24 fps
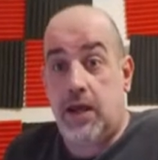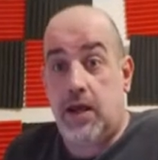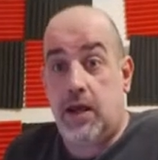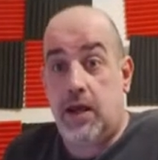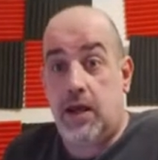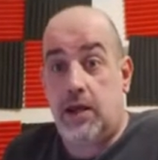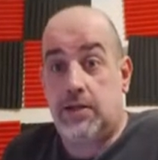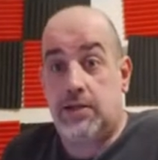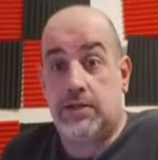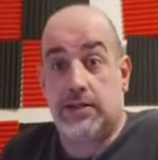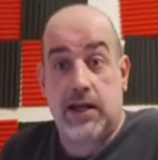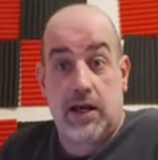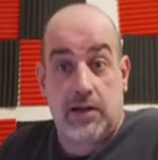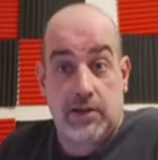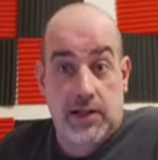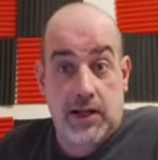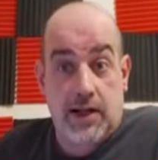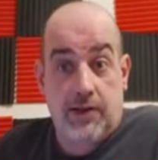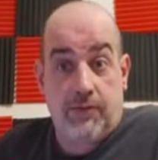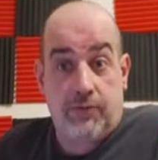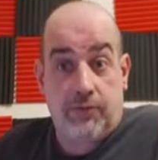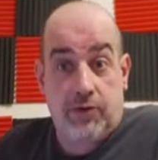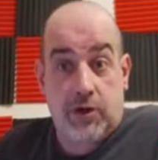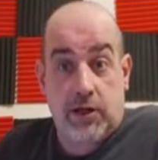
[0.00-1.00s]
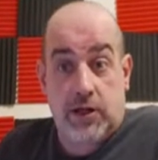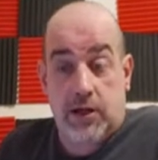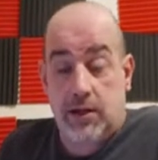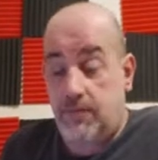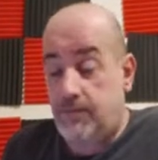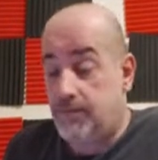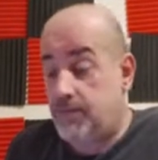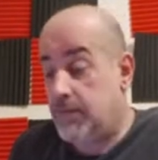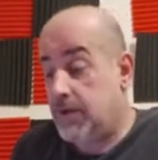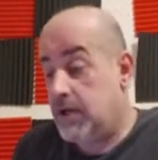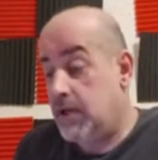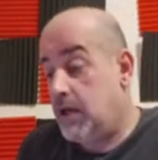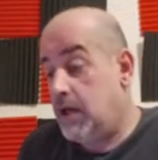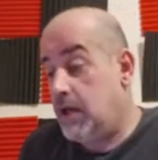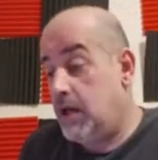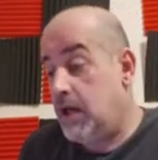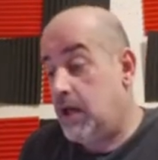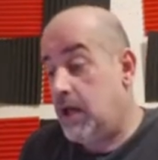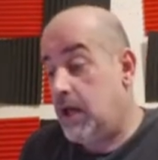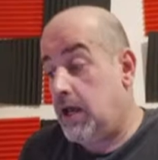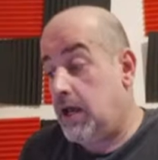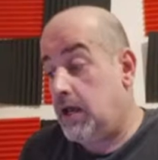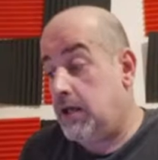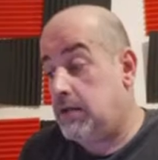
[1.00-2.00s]
in South Africa,
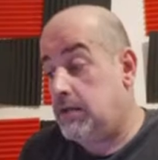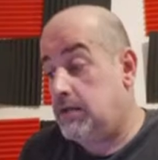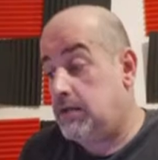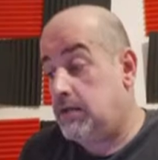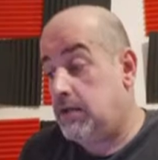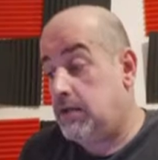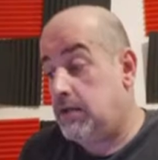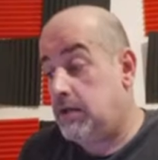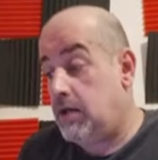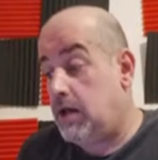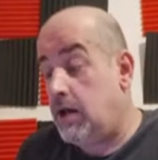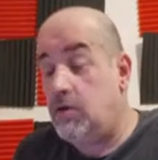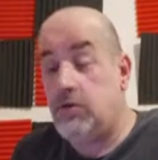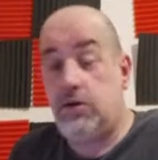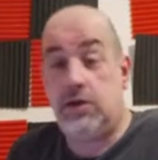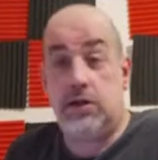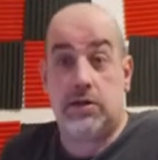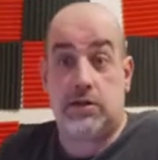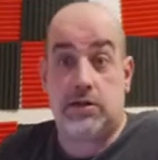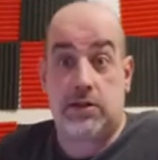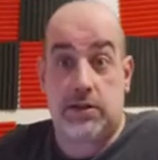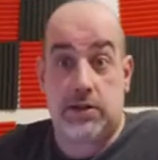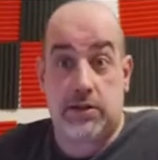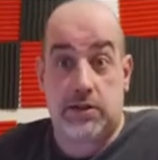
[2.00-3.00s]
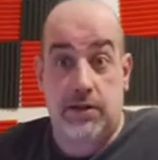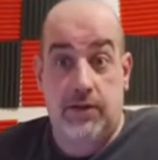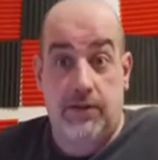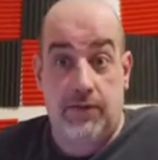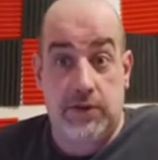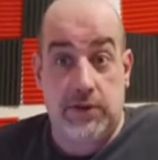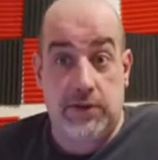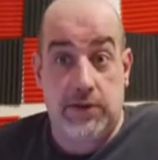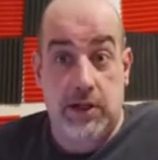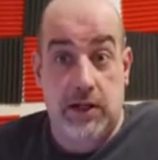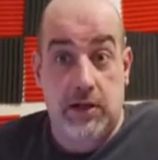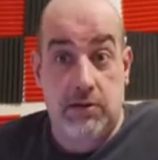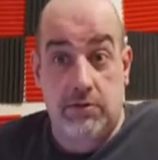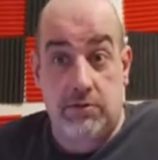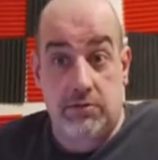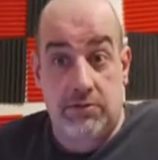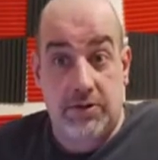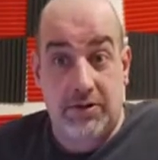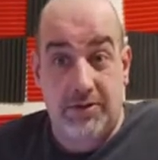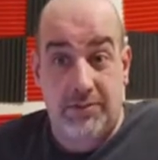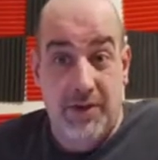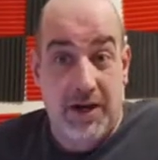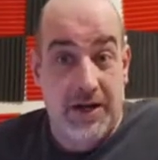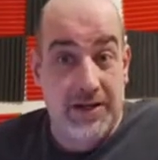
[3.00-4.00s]
and only just discovered today it's
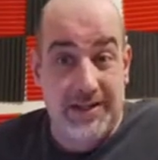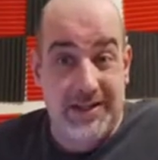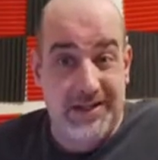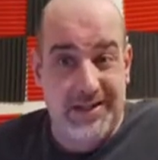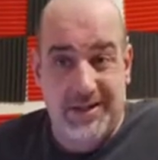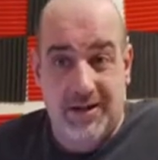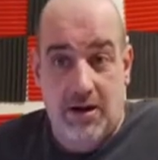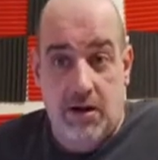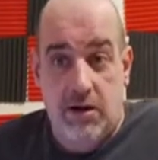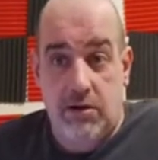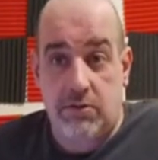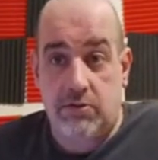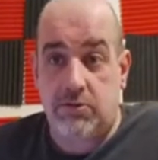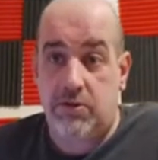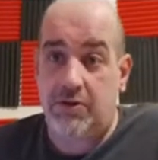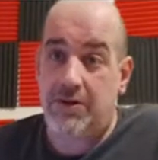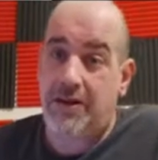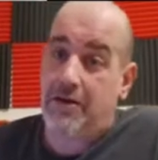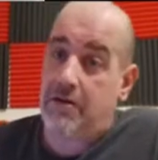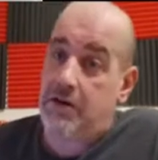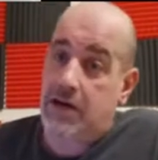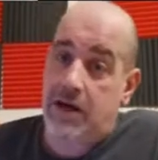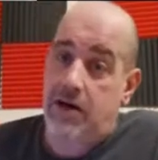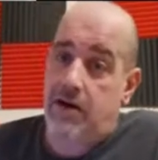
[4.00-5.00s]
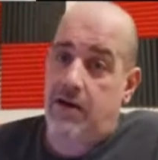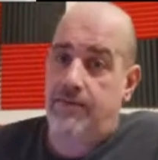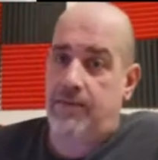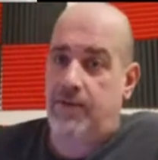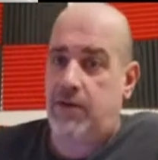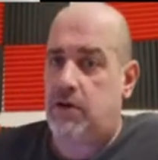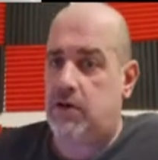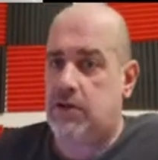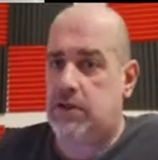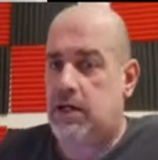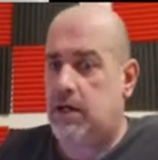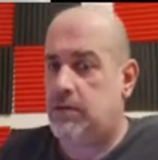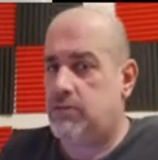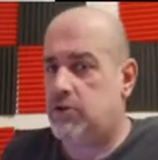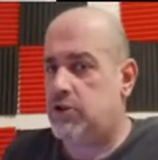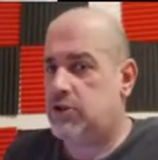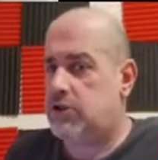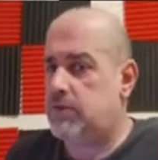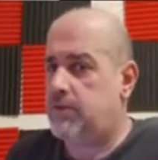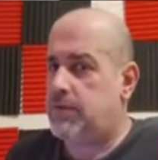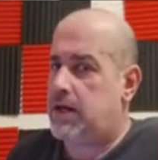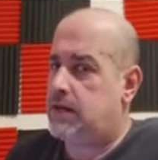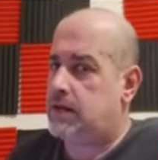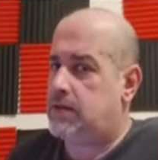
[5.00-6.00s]
also made in Thailand, although I can't find out
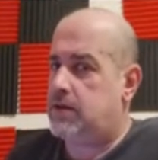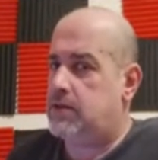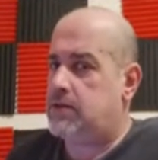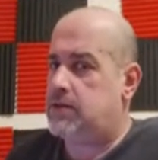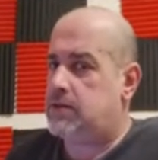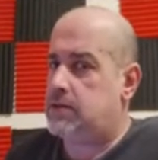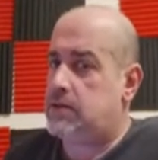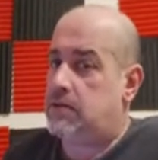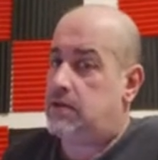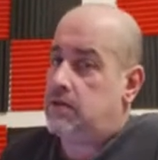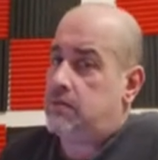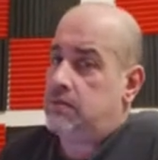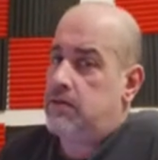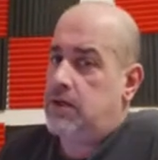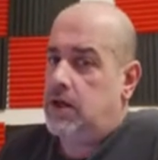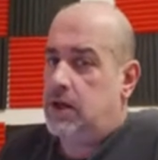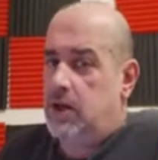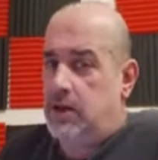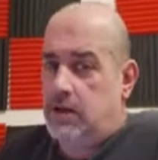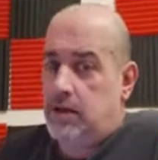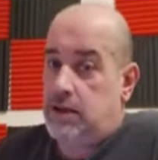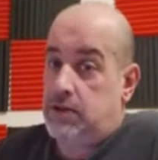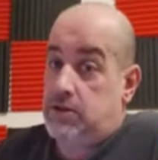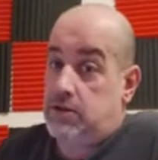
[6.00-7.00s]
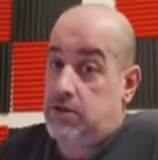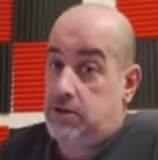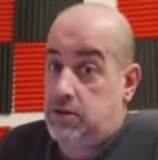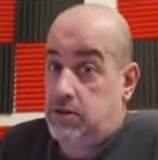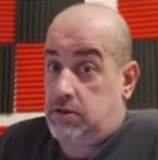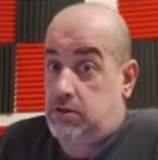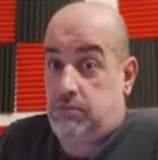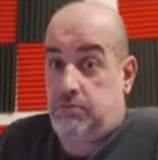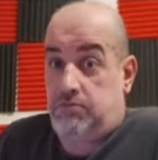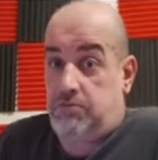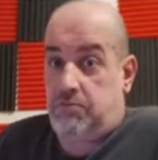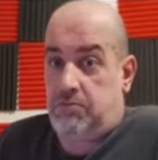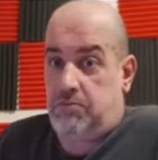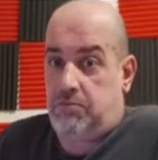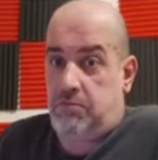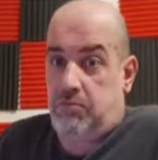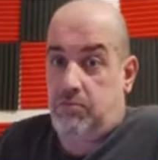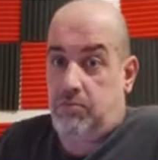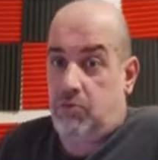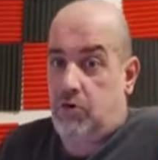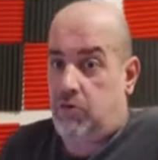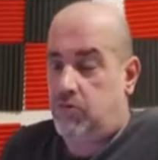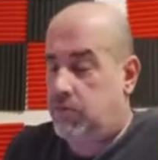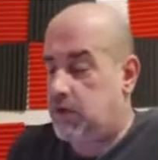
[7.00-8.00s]
much about that. So that's just
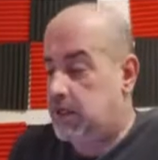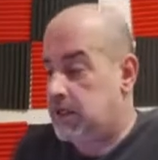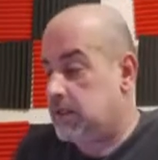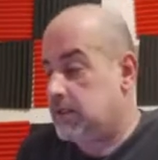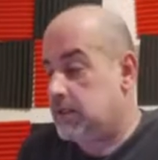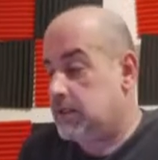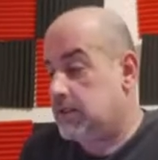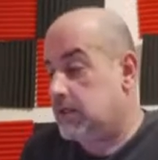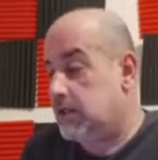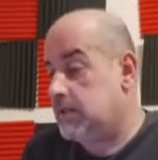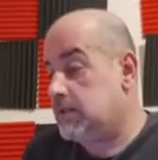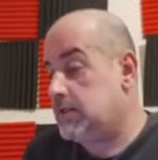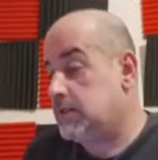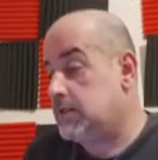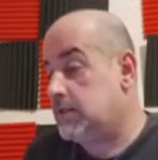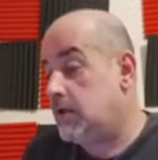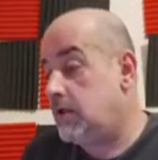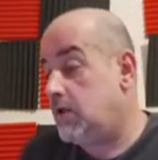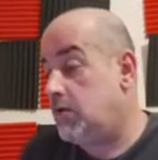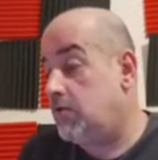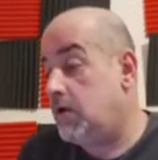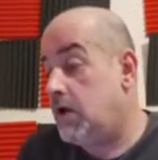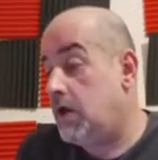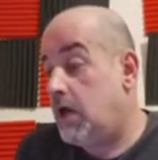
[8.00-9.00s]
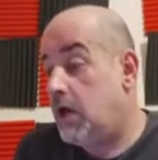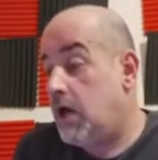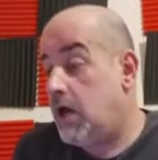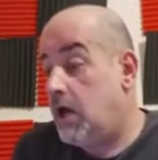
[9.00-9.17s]
what Wiki says. So